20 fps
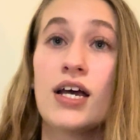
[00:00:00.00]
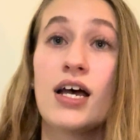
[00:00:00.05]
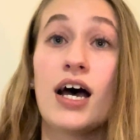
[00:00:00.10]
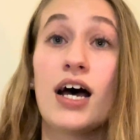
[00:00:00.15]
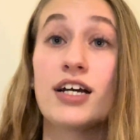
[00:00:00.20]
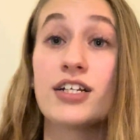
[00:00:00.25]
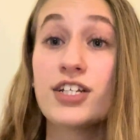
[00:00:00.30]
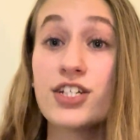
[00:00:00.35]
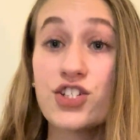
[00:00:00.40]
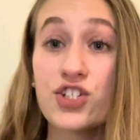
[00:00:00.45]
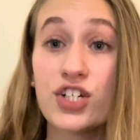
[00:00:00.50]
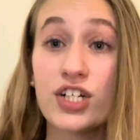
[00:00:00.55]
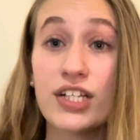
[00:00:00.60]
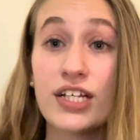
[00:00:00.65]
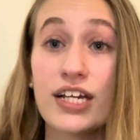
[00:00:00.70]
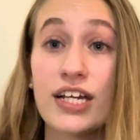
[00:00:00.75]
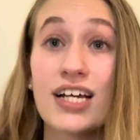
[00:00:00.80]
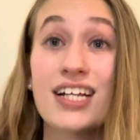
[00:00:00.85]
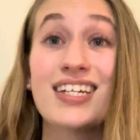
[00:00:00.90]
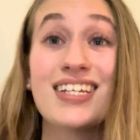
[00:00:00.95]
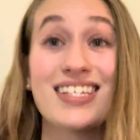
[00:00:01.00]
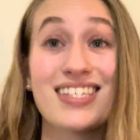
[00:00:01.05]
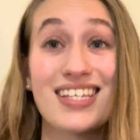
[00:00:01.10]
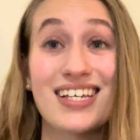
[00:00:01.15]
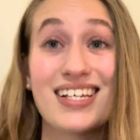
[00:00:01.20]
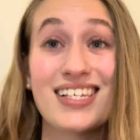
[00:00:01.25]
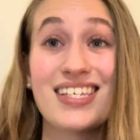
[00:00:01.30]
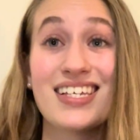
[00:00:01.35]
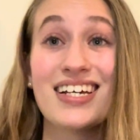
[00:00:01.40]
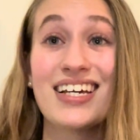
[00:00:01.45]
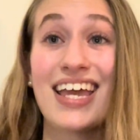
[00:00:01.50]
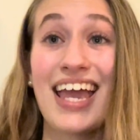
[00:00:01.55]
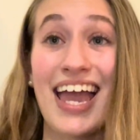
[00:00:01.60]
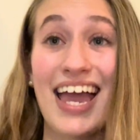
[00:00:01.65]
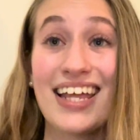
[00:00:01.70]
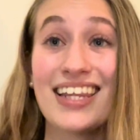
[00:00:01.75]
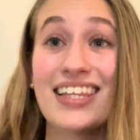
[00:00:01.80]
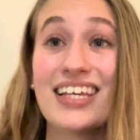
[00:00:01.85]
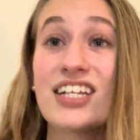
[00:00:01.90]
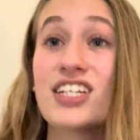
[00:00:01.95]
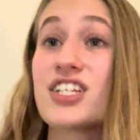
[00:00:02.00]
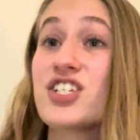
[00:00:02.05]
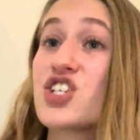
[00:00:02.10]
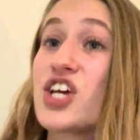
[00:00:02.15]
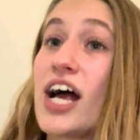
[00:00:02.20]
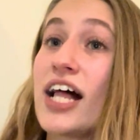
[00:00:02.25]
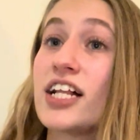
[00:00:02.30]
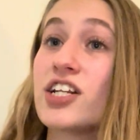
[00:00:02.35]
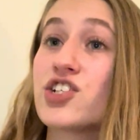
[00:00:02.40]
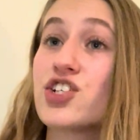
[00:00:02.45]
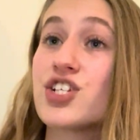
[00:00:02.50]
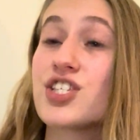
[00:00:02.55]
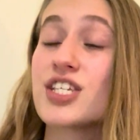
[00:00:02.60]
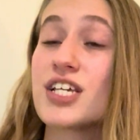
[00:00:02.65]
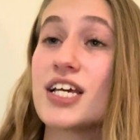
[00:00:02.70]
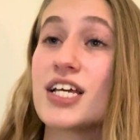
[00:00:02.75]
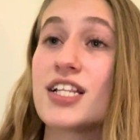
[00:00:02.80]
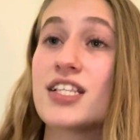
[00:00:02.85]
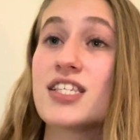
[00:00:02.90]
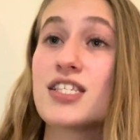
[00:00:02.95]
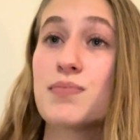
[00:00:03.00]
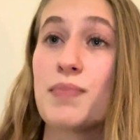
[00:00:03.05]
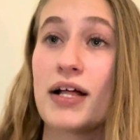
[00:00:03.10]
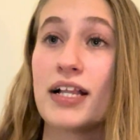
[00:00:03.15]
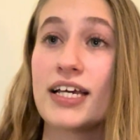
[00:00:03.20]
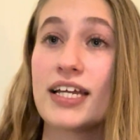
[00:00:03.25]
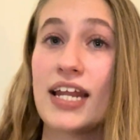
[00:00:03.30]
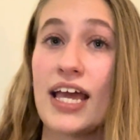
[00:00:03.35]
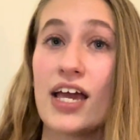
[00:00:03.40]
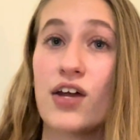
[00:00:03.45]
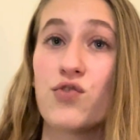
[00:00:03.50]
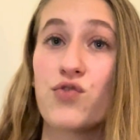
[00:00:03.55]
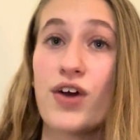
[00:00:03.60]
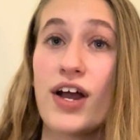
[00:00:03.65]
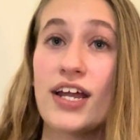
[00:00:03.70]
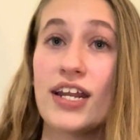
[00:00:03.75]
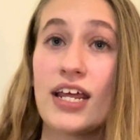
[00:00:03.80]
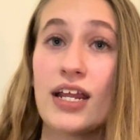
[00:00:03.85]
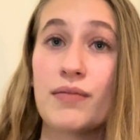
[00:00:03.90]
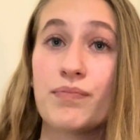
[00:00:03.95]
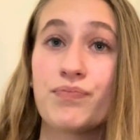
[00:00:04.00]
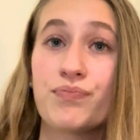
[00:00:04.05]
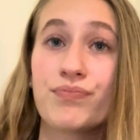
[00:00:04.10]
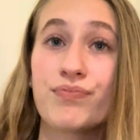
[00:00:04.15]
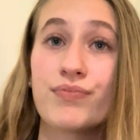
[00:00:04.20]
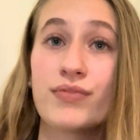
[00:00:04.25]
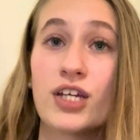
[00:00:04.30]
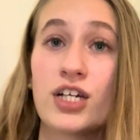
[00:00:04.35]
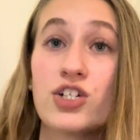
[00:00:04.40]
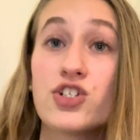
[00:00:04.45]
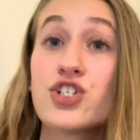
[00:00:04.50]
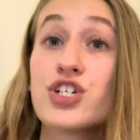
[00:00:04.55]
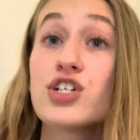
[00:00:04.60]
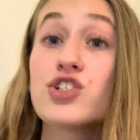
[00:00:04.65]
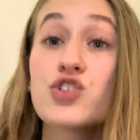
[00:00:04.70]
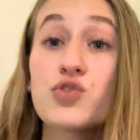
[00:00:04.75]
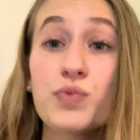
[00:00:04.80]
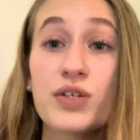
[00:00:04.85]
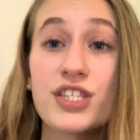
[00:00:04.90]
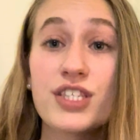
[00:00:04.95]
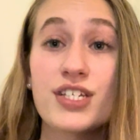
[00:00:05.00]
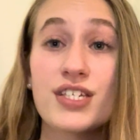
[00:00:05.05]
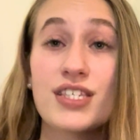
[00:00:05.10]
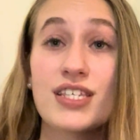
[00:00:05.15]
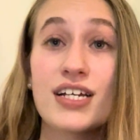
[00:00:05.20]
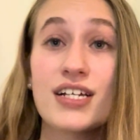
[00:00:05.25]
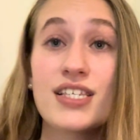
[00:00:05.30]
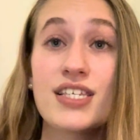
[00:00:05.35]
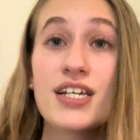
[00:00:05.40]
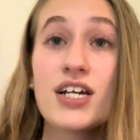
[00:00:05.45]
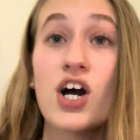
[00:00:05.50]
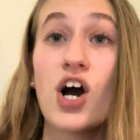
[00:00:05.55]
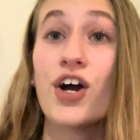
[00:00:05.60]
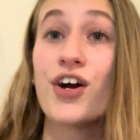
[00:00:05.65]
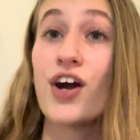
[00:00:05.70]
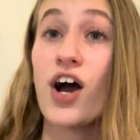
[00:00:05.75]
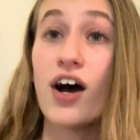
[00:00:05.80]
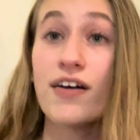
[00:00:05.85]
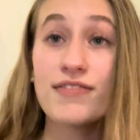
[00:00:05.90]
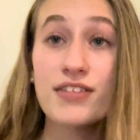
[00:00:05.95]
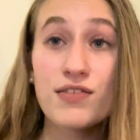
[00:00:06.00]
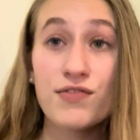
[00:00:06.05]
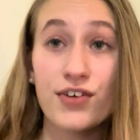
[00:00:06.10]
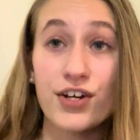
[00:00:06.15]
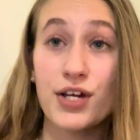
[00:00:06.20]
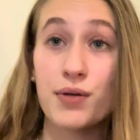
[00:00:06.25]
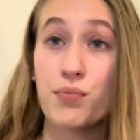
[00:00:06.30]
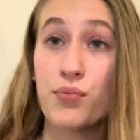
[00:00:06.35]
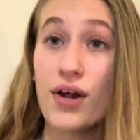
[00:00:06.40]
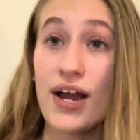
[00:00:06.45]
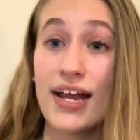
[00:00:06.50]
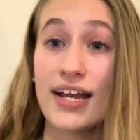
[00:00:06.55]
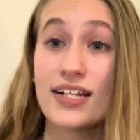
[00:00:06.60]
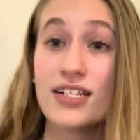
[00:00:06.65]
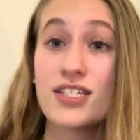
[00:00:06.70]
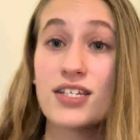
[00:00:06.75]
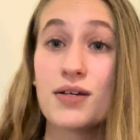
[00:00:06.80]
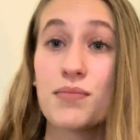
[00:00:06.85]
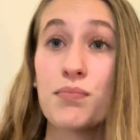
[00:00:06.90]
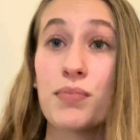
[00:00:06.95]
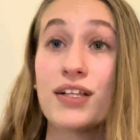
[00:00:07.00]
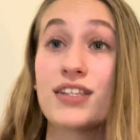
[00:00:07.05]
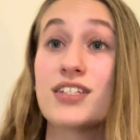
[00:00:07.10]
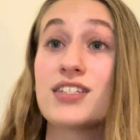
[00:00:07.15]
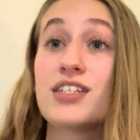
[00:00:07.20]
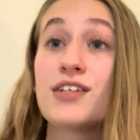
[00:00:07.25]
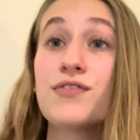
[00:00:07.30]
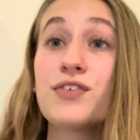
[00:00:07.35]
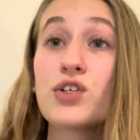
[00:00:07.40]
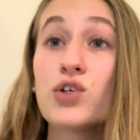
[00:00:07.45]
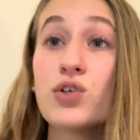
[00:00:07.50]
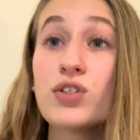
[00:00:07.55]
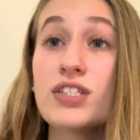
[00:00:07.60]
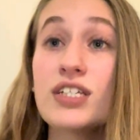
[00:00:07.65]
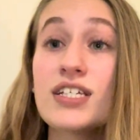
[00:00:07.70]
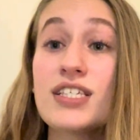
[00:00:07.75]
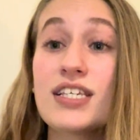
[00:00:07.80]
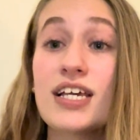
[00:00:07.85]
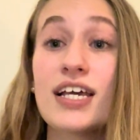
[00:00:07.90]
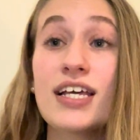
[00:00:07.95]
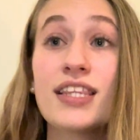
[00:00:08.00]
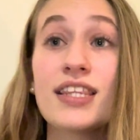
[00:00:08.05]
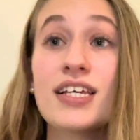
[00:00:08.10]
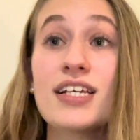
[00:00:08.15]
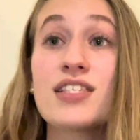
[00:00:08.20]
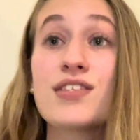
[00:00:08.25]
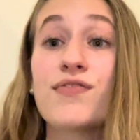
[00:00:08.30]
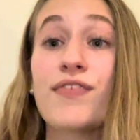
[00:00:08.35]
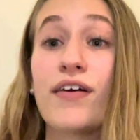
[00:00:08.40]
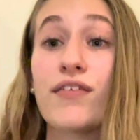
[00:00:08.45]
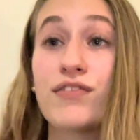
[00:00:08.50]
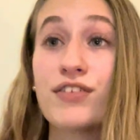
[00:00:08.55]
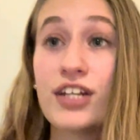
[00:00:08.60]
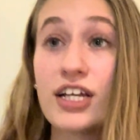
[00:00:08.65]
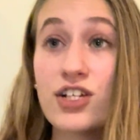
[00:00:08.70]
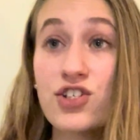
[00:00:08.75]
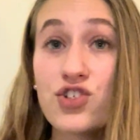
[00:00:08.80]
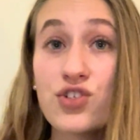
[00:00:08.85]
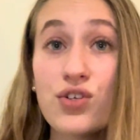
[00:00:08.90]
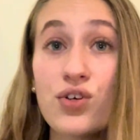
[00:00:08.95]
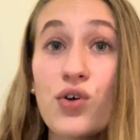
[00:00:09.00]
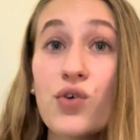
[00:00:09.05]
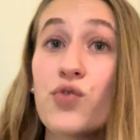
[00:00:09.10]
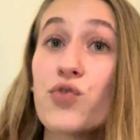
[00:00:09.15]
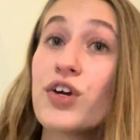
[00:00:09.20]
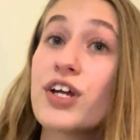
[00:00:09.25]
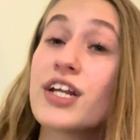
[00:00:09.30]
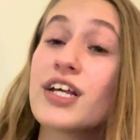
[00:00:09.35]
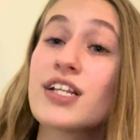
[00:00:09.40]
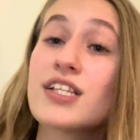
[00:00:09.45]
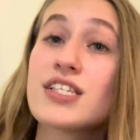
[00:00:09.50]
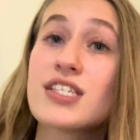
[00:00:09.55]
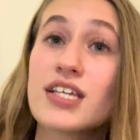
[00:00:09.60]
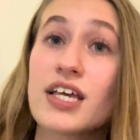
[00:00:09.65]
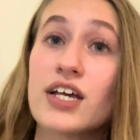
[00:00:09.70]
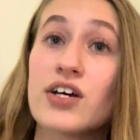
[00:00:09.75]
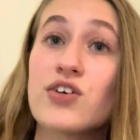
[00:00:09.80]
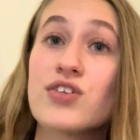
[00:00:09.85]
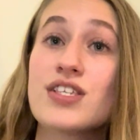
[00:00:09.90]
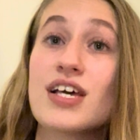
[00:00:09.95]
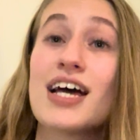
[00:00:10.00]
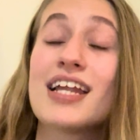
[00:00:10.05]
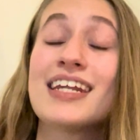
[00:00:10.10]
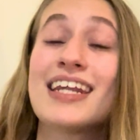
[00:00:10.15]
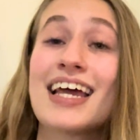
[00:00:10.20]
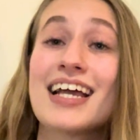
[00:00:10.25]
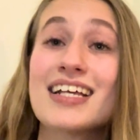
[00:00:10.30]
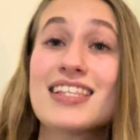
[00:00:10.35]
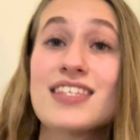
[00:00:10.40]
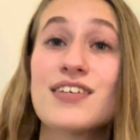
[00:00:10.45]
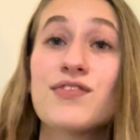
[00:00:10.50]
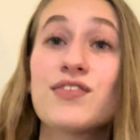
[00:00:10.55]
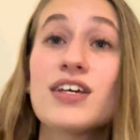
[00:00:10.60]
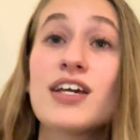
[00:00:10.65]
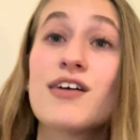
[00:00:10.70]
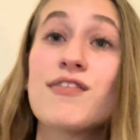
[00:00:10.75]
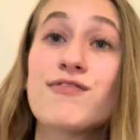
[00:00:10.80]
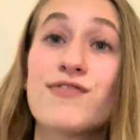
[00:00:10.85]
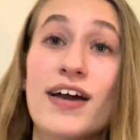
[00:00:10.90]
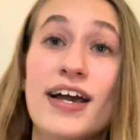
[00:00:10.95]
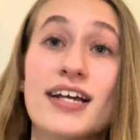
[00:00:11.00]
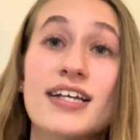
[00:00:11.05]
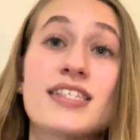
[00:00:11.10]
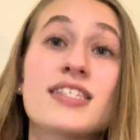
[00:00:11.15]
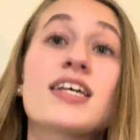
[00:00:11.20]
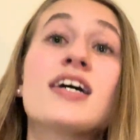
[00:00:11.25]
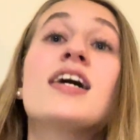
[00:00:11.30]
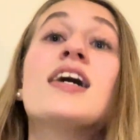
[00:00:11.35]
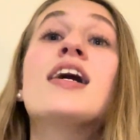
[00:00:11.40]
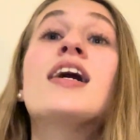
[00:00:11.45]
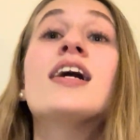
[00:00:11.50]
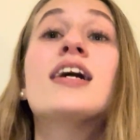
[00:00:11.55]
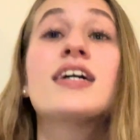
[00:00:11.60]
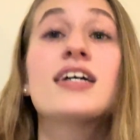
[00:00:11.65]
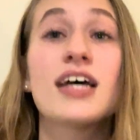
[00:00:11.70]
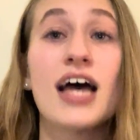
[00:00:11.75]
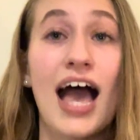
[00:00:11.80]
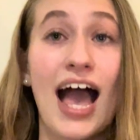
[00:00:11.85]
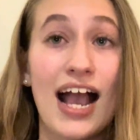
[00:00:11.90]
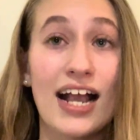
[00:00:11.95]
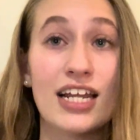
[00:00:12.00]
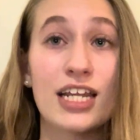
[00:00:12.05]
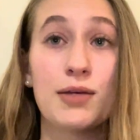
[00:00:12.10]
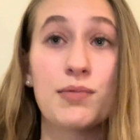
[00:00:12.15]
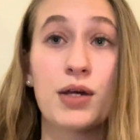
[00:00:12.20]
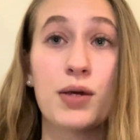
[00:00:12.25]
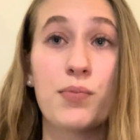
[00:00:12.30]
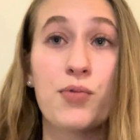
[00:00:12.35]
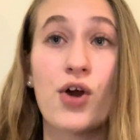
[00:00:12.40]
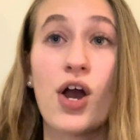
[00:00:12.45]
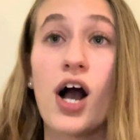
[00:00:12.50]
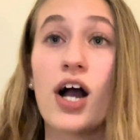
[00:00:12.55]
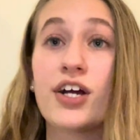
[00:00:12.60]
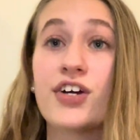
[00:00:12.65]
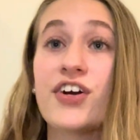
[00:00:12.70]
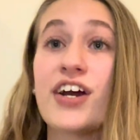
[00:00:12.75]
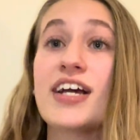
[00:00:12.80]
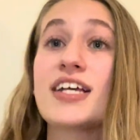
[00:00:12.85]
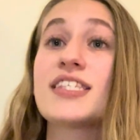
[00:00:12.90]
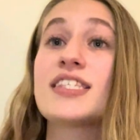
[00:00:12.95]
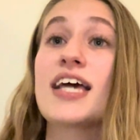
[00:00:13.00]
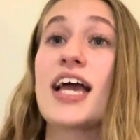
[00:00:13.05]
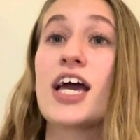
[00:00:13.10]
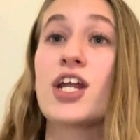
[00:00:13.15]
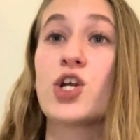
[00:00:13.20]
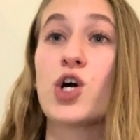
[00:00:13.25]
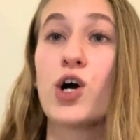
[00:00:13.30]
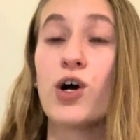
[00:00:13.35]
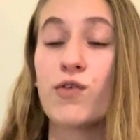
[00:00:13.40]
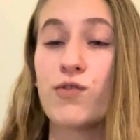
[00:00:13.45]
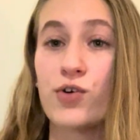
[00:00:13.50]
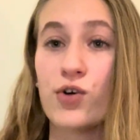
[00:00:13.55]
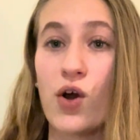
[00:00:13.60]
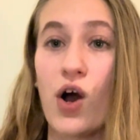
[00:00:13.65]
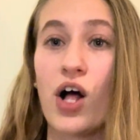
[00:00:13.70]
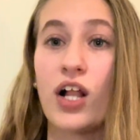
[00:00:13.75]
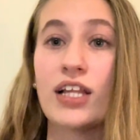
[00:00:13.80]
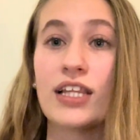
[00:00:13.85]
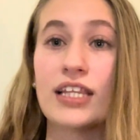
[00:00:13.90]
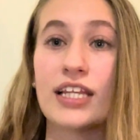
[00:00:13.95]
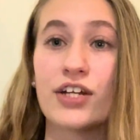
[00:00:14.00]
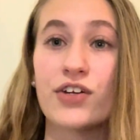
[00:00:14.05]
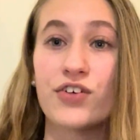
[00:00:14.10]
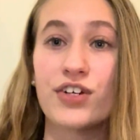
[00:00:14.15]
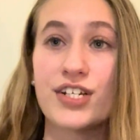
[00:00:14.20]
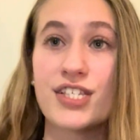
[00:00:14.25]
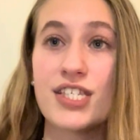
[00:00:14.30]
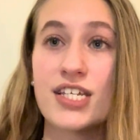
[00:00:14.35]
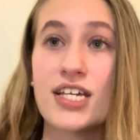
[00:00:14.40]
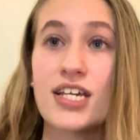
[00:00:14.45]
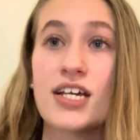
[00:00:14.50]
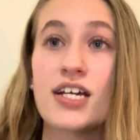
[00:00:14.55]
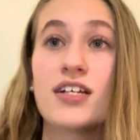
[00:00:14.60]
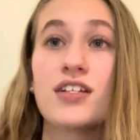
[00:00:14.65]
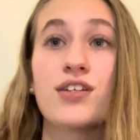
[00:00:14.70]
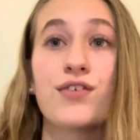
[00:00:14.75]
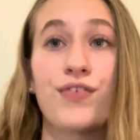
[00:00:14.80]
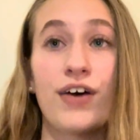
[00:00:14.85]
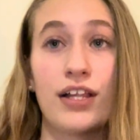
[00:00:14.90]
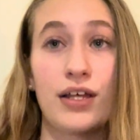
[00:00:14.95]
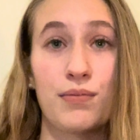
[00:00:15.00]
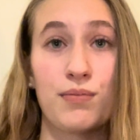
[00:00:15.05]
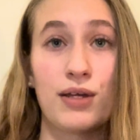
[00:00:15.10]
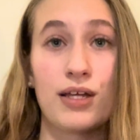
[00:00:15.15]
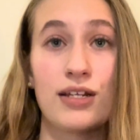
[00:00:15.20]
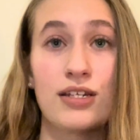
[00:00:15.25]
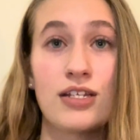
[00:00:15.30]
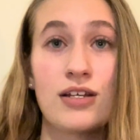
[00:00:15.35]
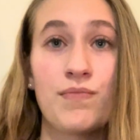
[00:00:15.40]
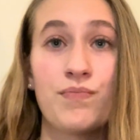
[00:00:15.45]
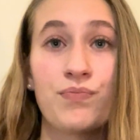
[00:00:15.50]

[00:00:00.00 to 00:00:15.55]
Additionally, dyslexia can lead to challenges in spelling and writing. Children with dyslexia are often very bright, but the difficulties in these foundational reading skills negatively affects academic progress and overall literacy development.